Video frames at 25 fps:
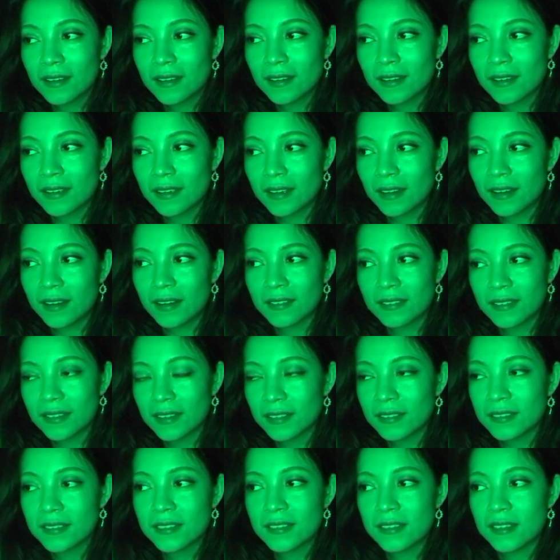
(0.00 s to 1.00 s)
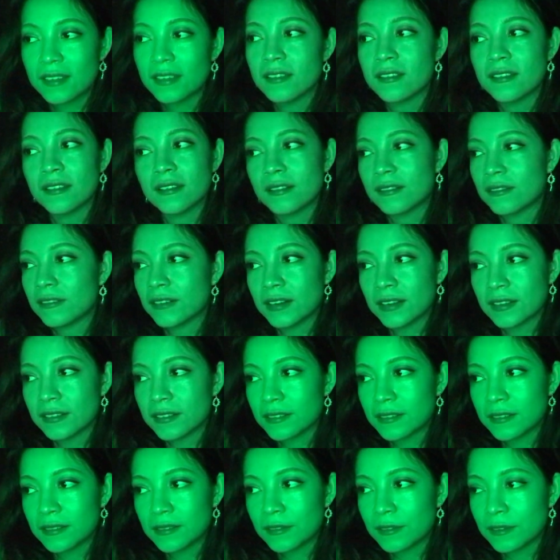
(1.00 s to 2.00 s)
Yeah, that season
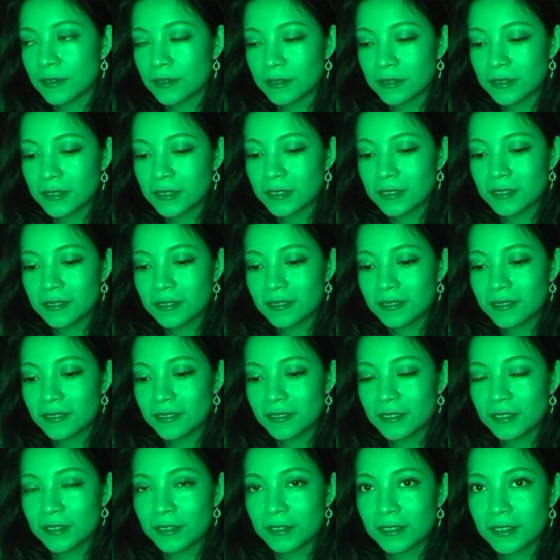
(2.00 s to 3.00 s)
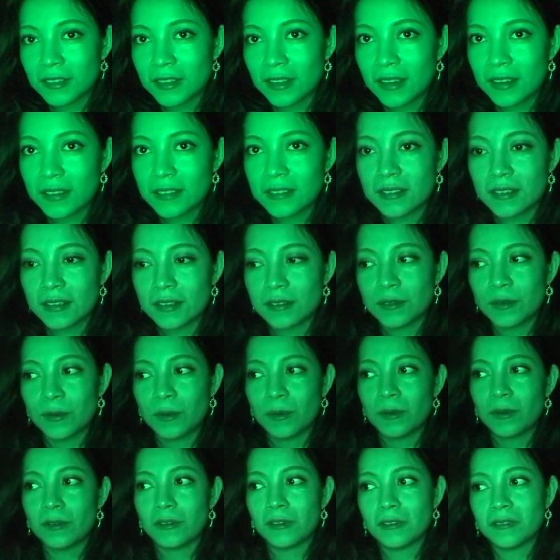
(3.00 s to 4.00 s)
was not nice at
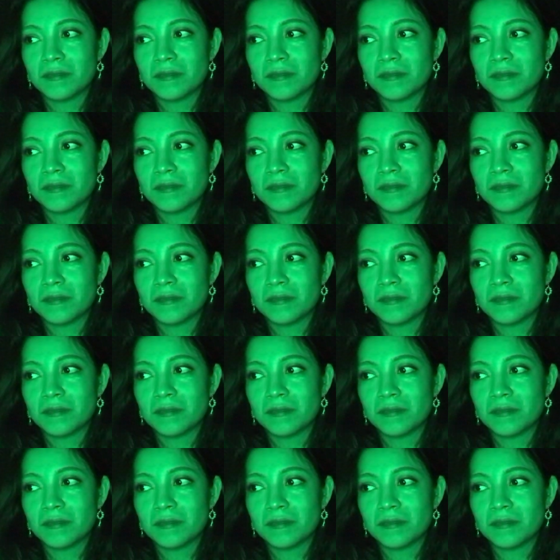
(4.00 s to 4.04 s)
all.